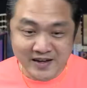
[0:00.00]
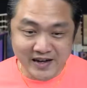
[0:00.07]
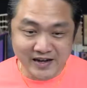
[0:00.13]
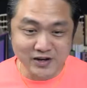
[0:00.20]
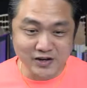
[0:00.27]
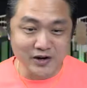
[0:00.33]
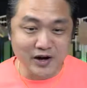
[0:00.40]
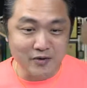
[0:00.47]

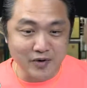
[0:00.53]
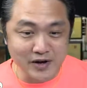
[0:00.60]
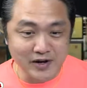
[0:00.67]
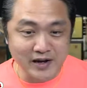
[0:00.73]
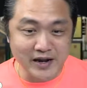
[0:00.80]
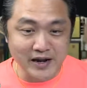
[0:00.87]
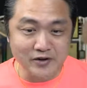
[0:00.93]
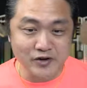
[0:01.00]
And, you know, I
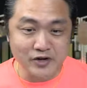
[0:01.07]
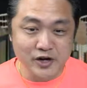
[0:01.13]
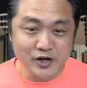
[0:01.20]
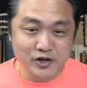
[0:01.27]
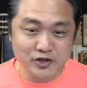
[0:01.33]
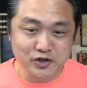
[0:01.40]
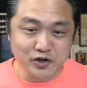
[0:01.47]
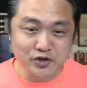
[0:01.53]
want to kind of
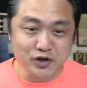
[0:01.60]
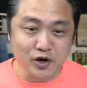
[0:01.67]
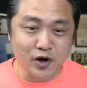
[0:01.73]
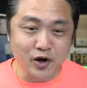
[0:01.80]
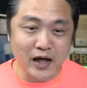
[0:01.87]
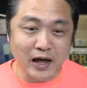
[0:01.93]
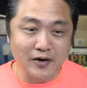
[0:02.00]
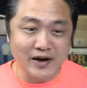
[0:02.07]
show you
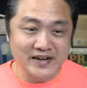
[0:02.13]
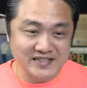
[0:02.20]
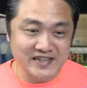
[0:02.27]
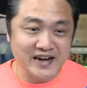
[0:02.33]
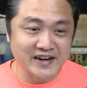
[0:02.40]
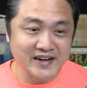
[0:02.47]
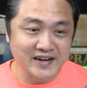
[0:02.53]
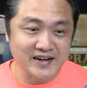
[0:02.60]
all how
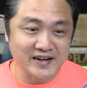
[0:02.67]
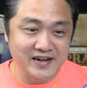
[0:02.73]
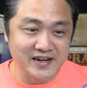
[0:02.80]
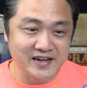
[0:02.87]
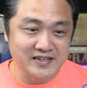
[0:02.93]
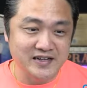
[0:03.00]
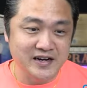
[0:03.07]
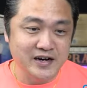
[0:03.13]
exciting it
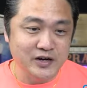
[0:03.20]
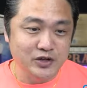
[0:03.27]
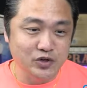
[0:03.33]
is